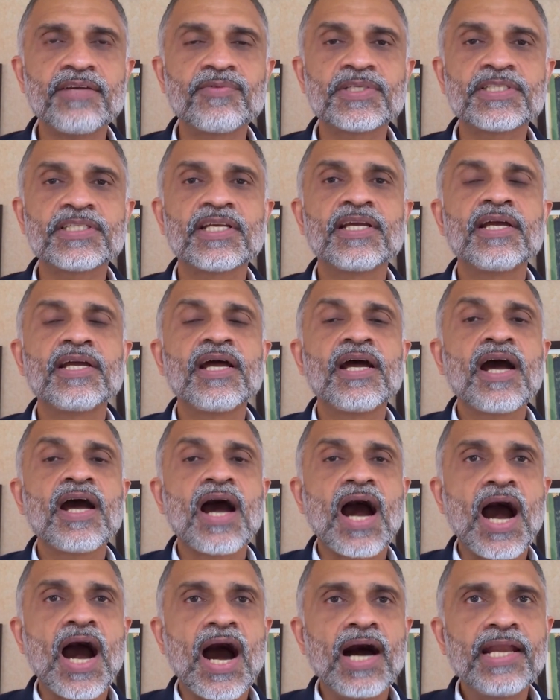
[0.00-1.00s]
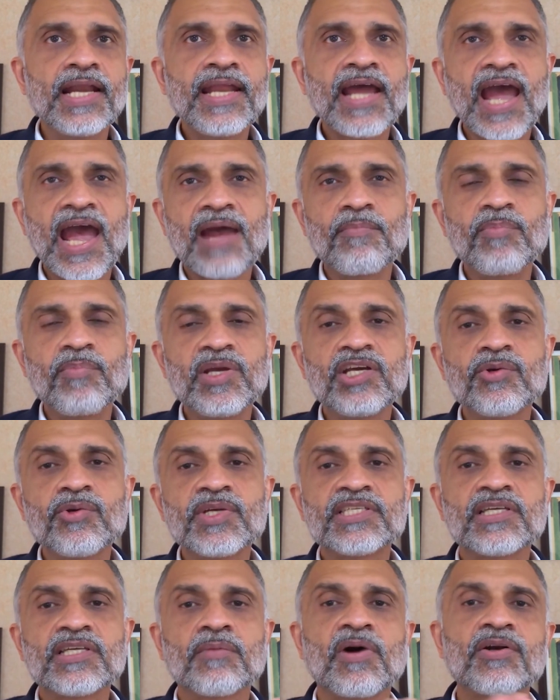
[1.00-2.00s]
was
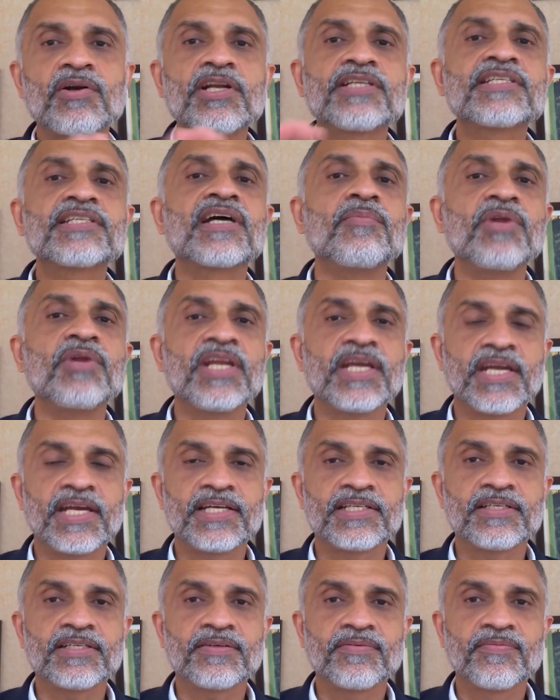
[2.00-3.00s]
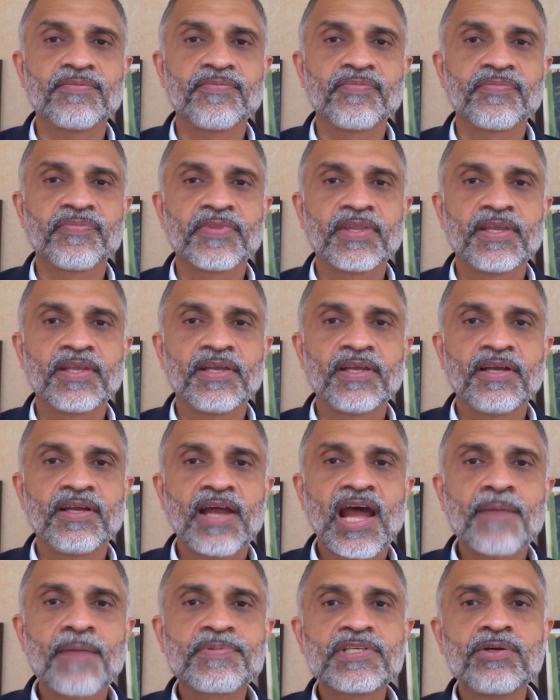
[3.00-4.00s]
unambiguous about its communication,
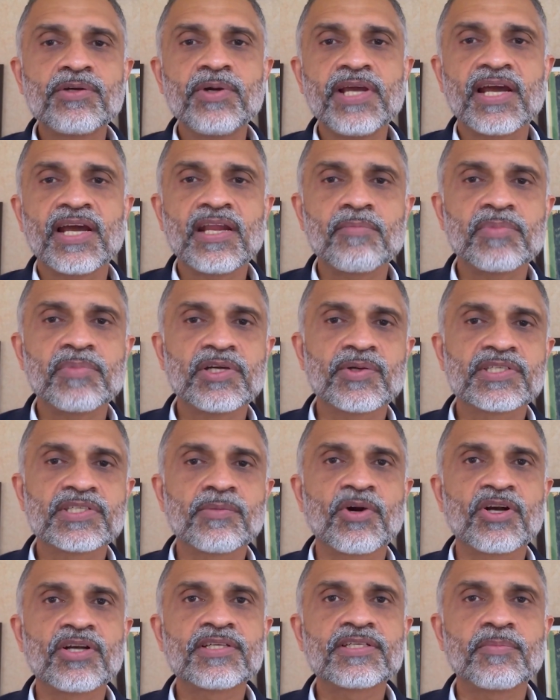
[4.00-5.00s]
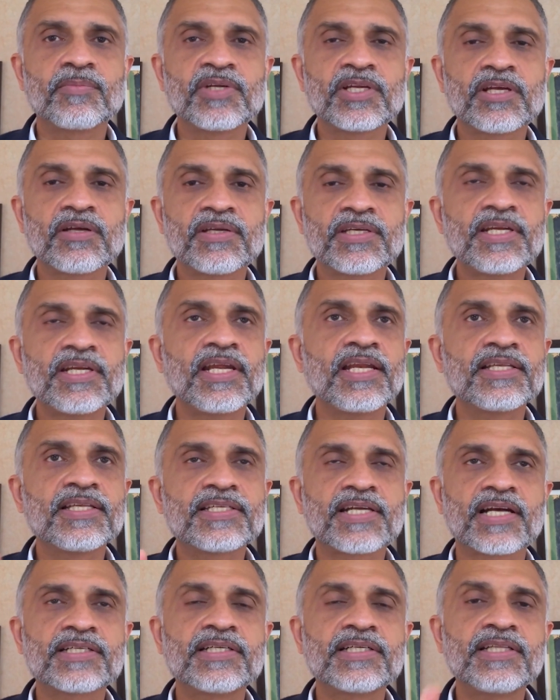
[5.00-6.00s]
absolutely unambiguous about its communication and
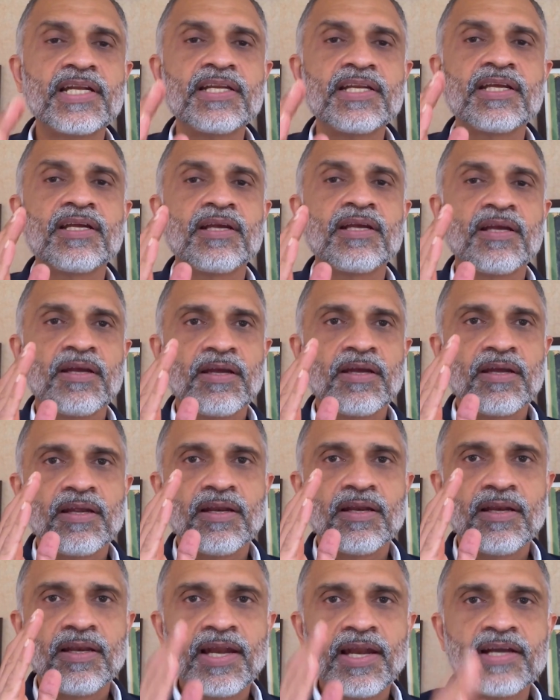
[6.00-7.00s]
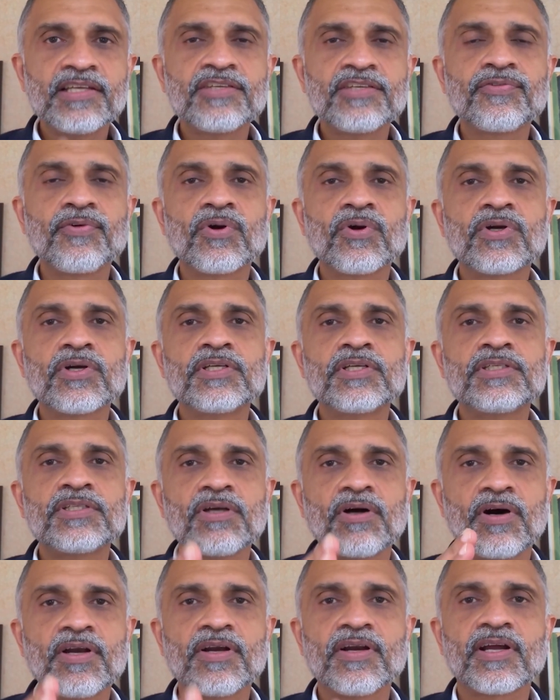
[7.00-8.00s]
instruction, that let us focus
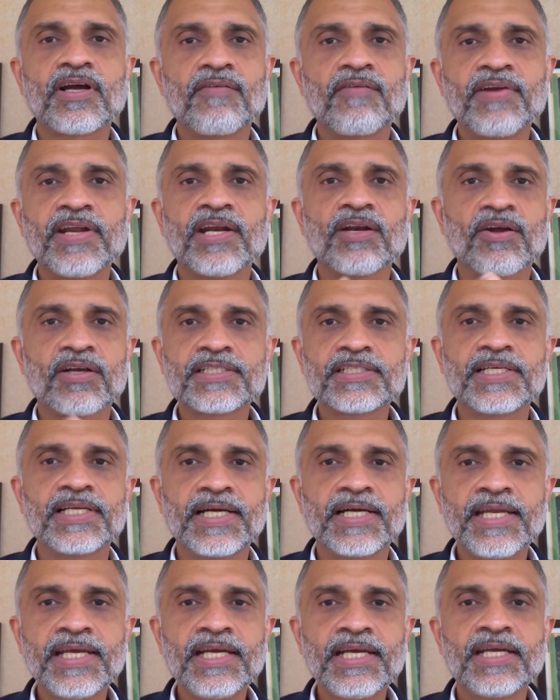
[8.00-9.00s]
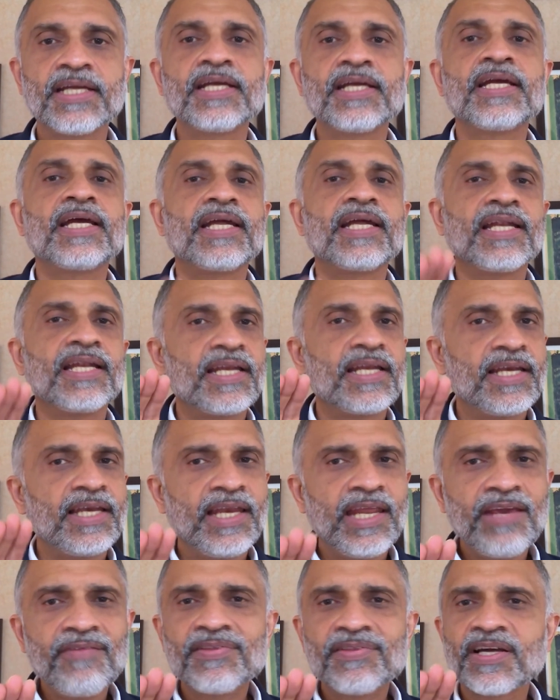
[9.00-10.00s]
on recovering lost learning,
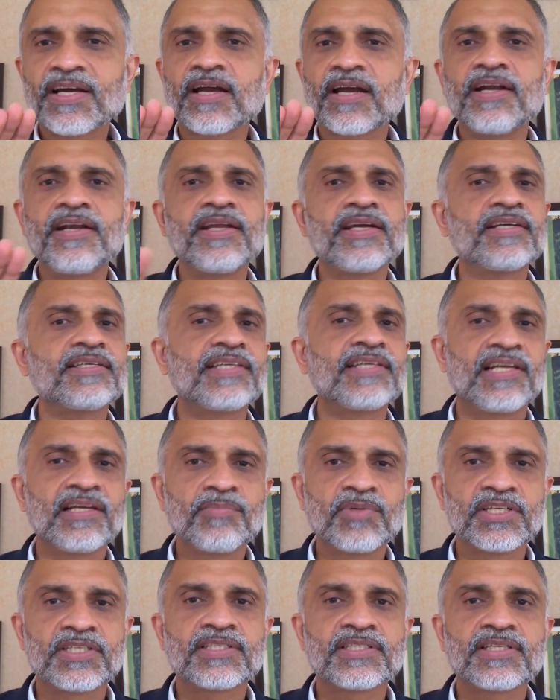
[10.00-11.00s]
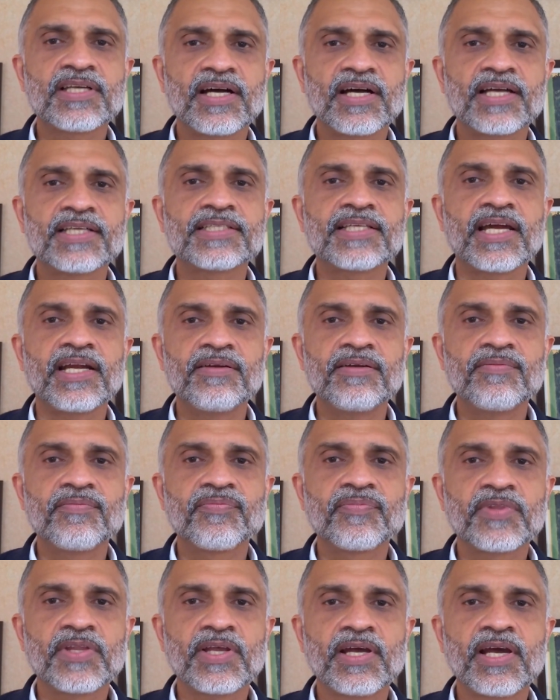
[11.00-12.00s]
leave the current year syllabus aside.
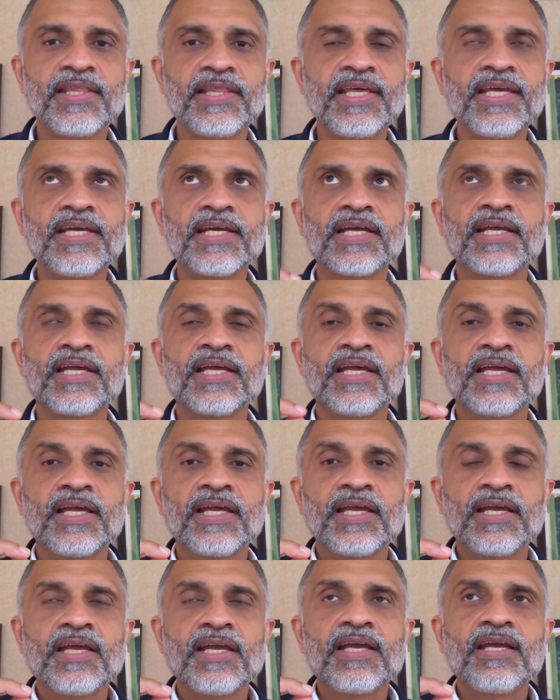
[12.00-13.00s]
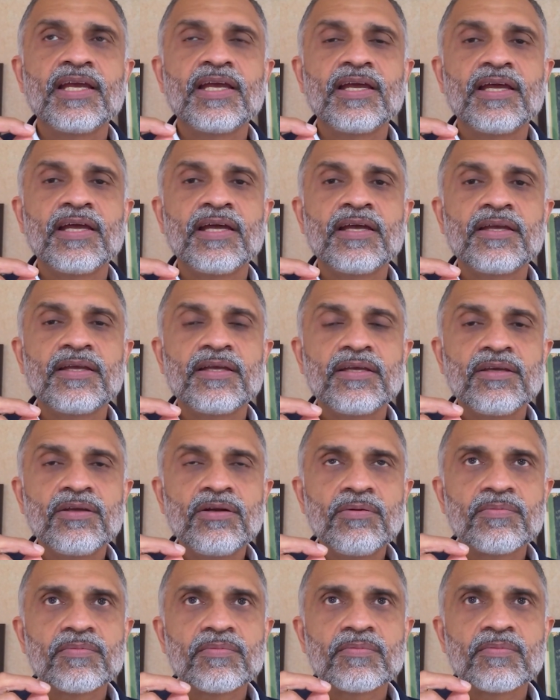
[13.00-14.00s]
I think, uh, you know,